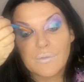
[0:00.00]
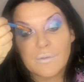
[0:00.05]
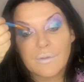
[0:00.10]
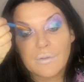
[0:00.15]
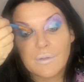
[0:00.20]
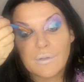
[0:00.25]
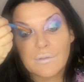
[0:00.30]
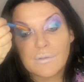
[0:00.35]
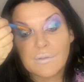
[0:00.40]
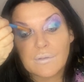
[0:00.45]
so
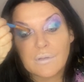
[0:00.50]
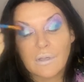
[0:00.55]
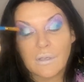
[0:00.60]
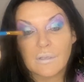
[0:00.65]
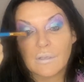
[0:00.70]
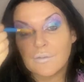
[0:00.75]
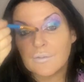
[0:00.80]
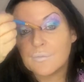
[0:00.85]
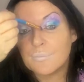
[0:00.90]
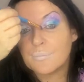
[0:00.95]
this is
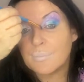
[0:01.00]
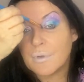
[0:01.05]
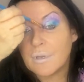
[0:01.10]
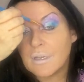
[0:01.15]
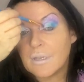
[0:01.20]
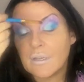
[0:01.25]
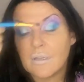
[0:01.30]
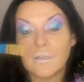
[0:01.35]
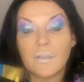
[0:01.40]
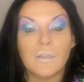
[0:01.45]
like a
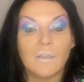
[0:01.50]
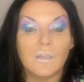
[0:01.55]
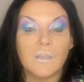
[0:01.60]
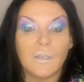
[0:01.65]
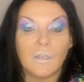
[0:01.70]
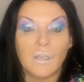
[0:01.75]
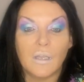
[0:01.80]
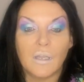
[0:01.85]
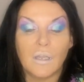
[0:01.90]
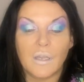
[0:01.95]
spring
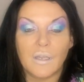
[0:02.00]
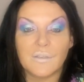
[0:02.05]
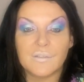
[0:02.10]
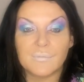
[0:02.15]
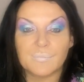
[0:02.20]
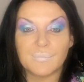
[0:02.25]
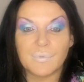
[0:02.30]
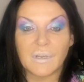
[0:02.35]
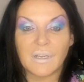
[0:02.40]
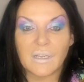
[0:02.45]

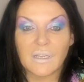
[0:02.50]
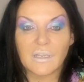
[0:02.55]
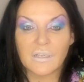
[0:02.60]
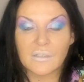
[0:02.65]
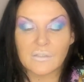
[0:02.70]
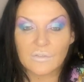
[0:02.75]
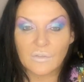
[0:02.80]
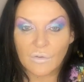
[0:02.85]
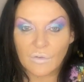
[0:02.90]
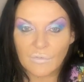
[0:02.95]

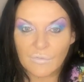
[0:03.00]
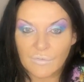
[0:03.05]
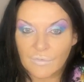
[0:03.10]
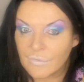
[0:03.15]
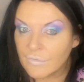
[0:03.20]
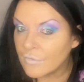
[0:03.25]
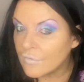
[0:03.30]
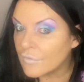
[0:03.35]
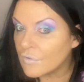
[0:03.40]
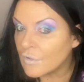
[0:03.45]
sort of
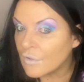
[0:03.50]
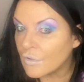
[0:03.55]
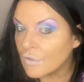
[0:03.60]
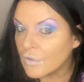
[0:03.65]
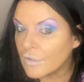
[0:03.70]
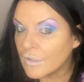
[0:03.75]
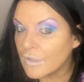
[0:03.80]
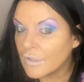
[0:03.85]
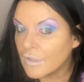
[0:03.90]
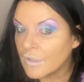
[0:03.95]
look
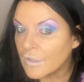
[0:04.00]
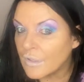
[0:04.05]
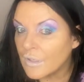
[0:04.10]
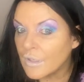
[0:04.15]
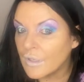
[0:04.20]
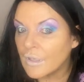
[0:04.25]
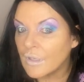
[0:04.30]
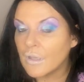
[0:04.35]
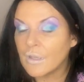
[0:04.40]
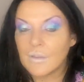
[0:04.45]

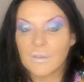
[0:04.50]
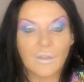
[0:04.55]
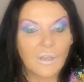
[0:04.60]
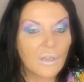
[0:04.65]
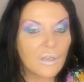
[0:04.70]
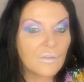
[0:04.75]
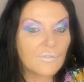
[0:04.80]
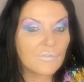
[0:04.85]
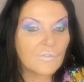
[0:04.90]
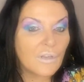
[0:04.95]
that
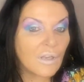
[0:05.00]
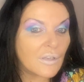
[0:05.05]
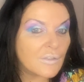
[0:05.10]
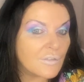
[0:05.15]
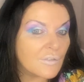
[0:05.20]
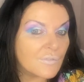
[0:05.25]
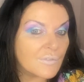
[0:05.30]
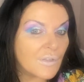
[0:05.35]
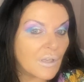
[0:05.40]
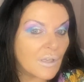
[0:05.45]
I've kind
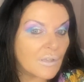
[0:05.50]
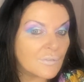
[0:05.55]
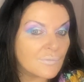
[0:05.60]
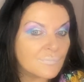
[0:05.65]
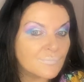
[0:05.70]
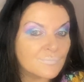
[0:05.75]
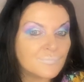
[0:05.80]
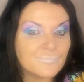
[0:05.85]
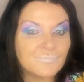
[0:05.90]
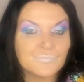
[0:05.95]
of done.